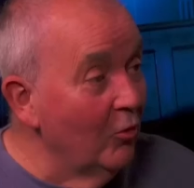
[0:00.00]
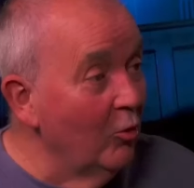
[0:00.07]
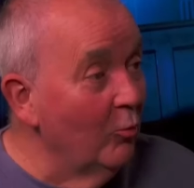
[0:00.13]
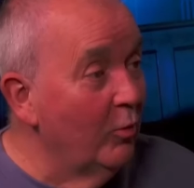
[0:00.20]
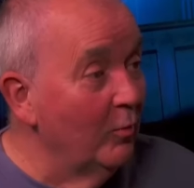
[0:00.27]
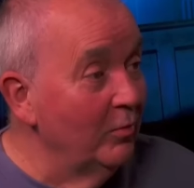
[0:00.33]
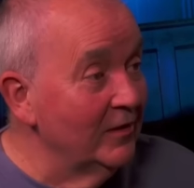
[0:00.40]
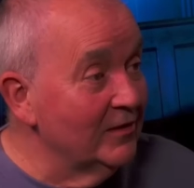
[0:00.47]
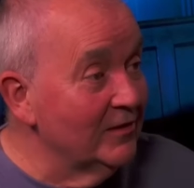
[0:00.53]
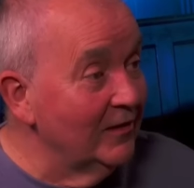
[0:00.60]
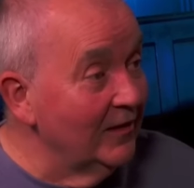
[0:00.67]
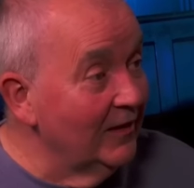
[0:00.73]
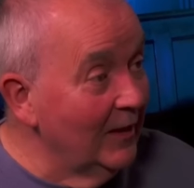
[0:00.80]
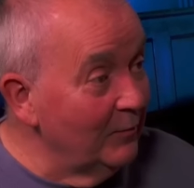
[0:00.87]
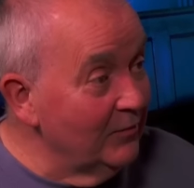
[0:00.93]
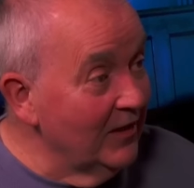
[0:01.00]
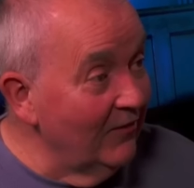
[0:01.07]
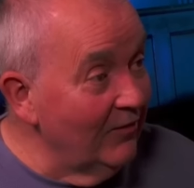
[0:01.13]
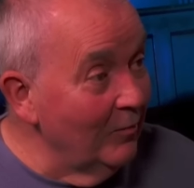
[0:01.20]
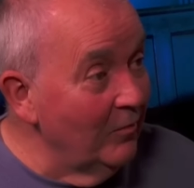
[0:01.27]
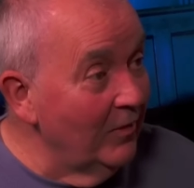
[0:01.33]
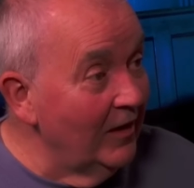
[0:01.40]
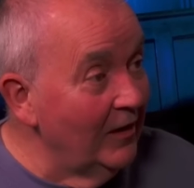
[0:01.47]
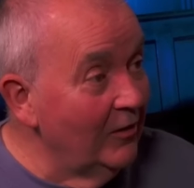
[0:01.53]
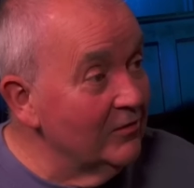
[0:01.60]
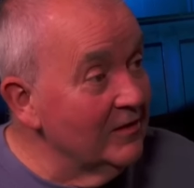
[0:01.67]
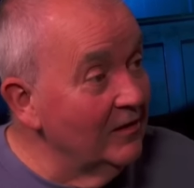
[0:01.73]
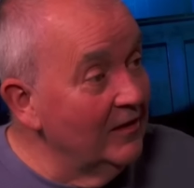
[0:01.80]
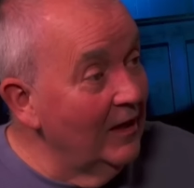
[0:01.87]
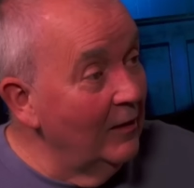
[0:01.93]
more publicity it keeps giving me,
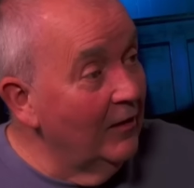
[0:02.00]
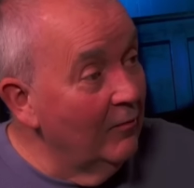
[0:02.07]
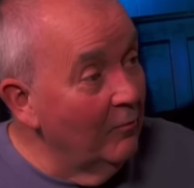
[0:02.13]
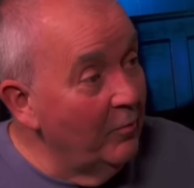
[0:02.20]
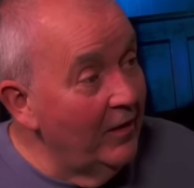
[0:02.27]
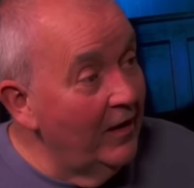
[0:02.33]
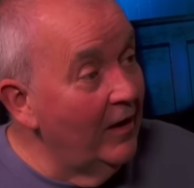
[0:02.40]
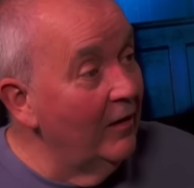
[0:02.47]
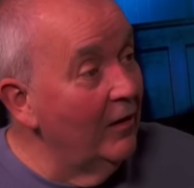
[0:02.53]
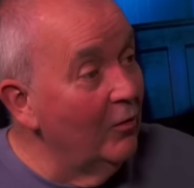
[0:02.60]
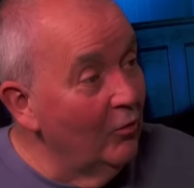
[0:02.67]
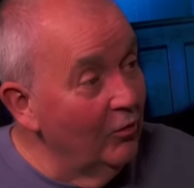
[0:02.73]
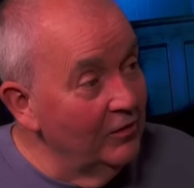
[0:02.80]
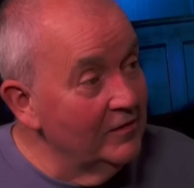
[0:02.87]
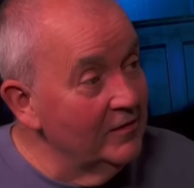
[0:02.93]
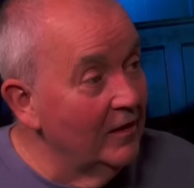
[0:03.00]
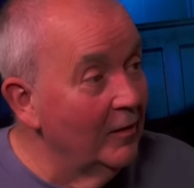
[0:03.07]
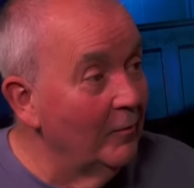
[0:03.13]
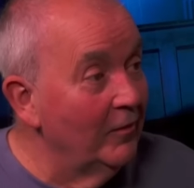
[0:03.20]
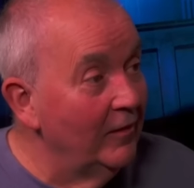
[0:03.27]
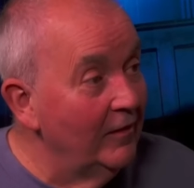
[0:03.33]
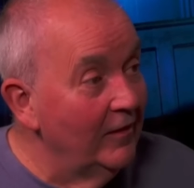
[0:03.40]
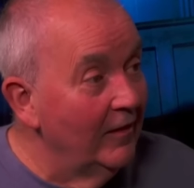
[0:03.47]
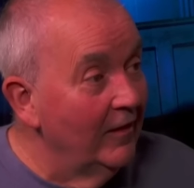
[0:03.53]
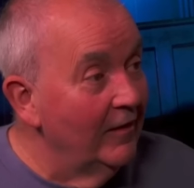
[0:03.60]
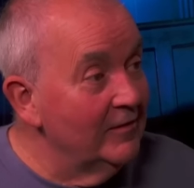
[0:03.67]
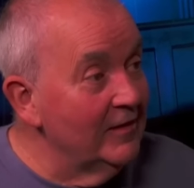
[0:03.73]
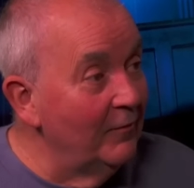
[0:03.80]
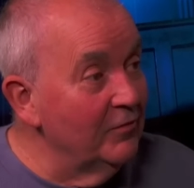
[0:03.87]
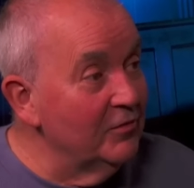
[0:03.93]
because they keep comparing all the time.
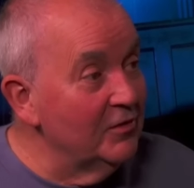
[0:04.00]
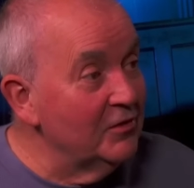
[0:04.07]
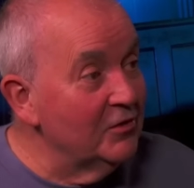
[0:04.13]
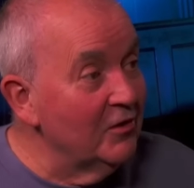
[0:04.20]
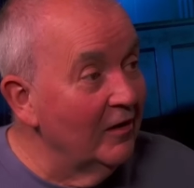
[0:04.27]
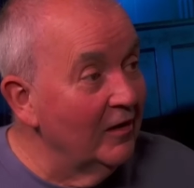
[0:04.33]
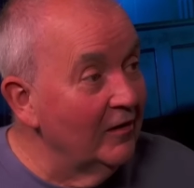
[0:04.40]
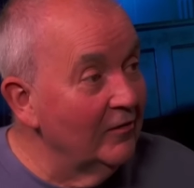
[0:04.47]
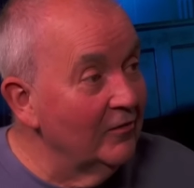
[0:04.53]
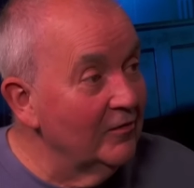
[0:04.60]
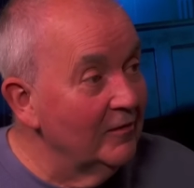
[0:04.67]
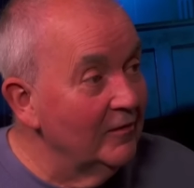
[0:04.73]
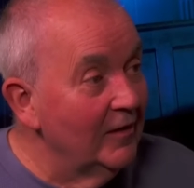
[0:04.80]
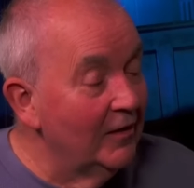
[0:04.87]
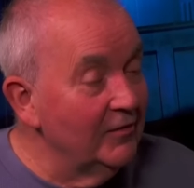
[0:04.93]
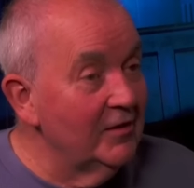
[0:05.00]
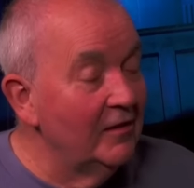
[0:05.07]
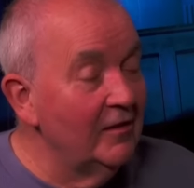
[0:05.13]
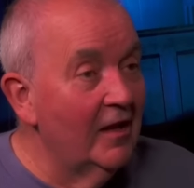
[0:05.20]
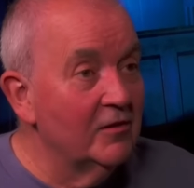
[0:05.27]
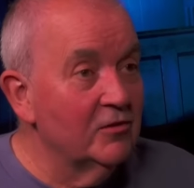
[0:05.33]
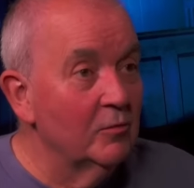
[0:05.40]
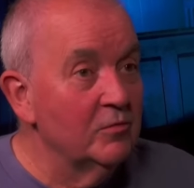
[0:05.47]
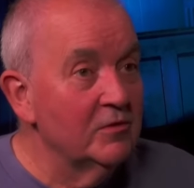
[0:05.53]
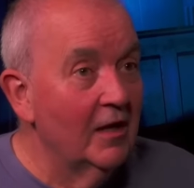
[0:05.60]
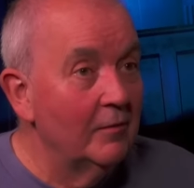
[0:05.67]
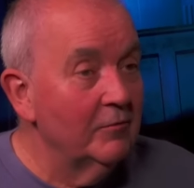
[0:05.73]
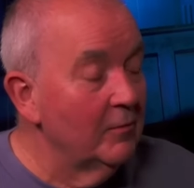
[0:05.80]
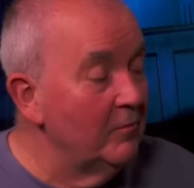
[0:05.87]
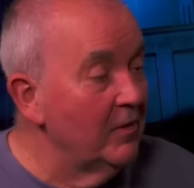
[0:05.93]
It's ever so strange. I sit there
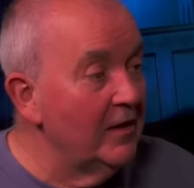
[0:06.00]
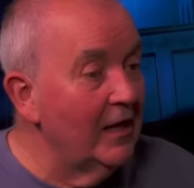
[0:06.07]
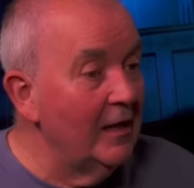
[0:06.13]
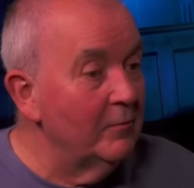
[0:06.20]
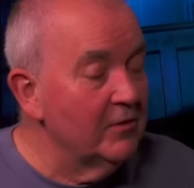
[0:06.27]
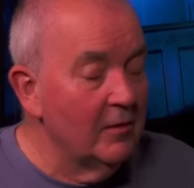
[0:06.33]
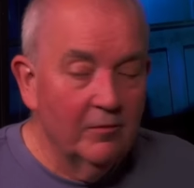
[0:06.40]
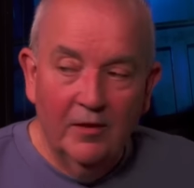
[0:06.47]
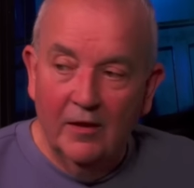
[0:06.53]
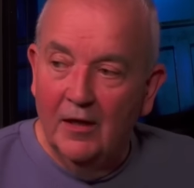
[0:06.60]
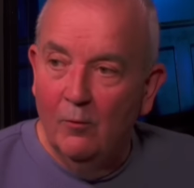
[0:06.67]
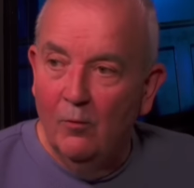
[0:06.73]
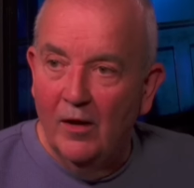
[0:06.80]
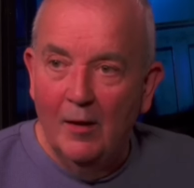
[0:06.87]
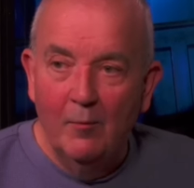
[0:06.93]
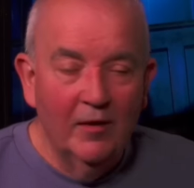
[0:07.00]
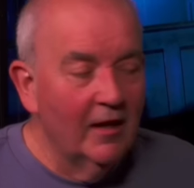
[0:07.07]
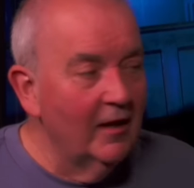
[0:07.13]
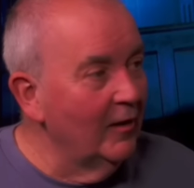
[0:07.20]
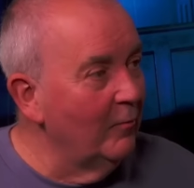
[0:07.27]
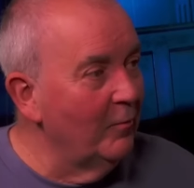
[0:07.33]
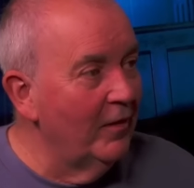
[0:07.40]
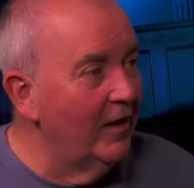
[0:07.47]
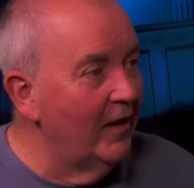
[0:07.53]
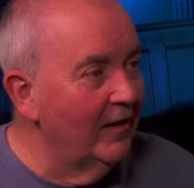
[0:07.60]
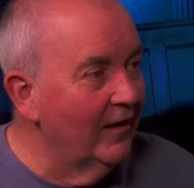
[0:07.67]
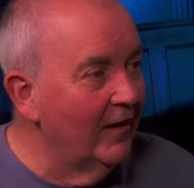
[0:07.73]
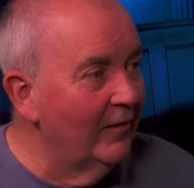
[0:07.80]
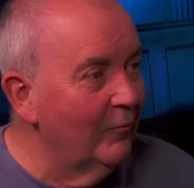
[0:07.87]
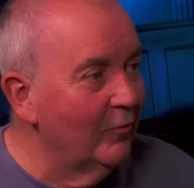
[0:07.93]
sometimes, and my names, I'm thinking, why am I getting compared
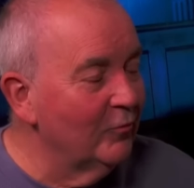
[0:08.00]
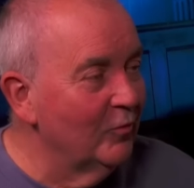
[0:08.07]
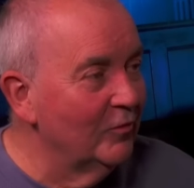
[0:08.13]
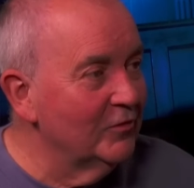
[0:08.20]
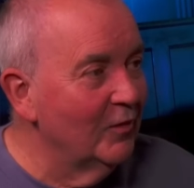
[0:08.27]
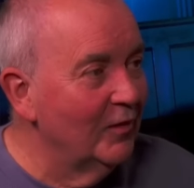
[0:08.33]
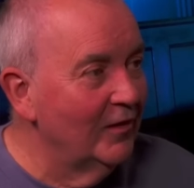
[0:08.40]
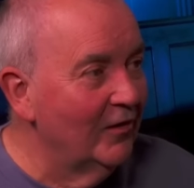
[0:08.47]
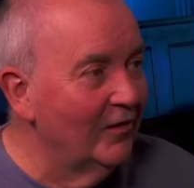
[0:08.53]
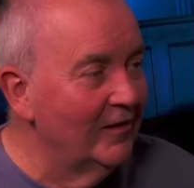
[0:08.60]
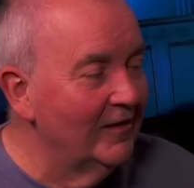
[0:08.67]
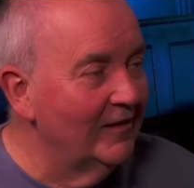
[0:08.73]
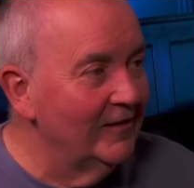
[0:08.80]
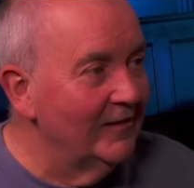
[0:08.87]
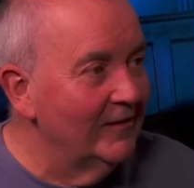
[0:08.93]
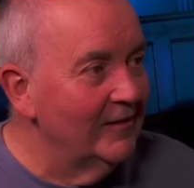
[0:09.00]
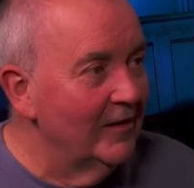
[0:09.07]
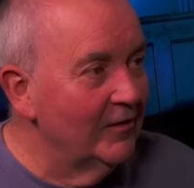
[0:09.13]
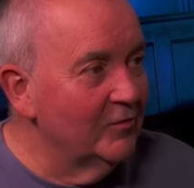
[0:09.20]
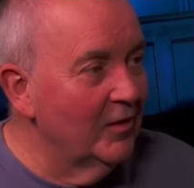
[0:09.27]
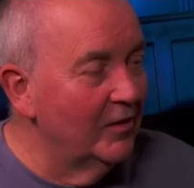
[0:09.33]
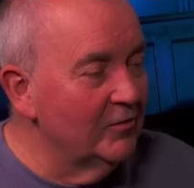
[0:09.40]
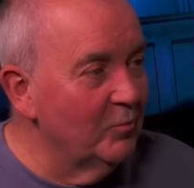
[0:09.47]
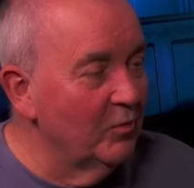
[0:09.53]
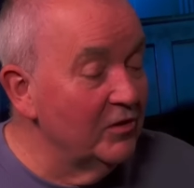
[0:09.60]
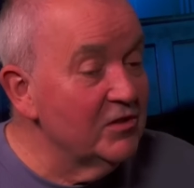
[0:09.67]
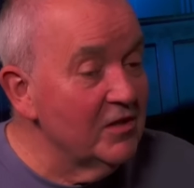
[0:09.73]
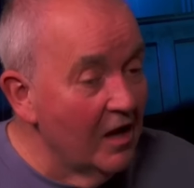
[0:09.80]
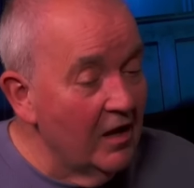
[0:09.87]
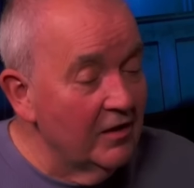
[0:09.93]
again? What's going on here? But
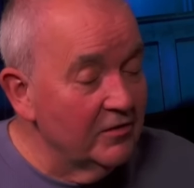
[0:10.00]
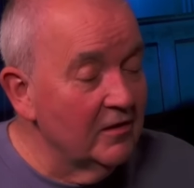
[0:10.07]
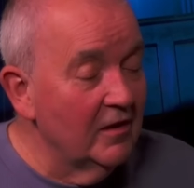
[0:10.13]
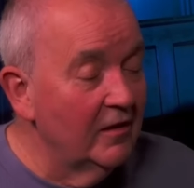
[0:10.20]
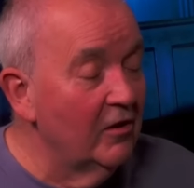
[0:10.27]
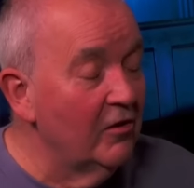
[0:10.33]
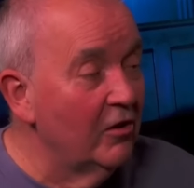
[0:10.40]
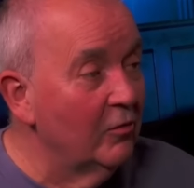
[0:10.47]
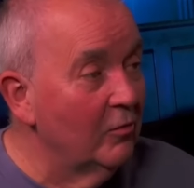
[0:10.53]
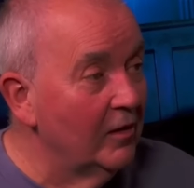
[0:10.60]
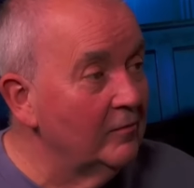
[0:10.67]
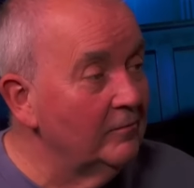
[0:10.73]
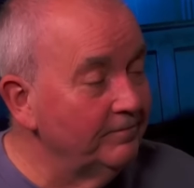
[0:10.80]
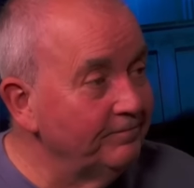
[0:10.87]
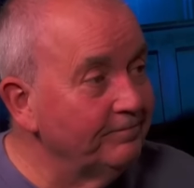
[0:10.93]
it's nice in another way.